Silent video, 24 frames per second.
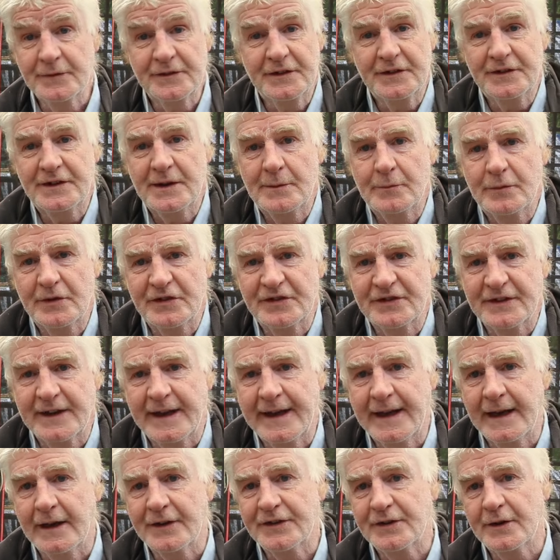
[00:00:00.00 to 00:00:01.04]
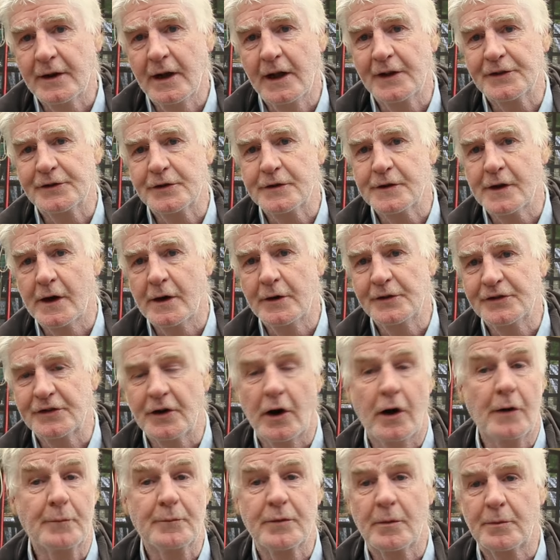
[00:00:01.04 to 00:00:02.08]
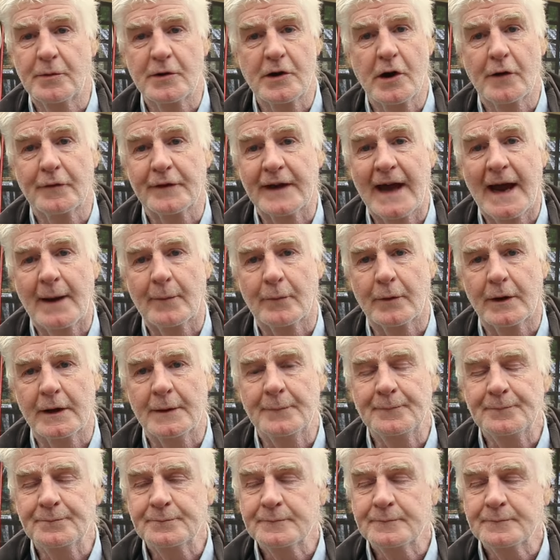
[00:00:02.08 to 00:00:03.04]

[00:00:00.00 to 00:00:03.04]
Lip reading: The timber isn't here, so I'll do those probably off camera.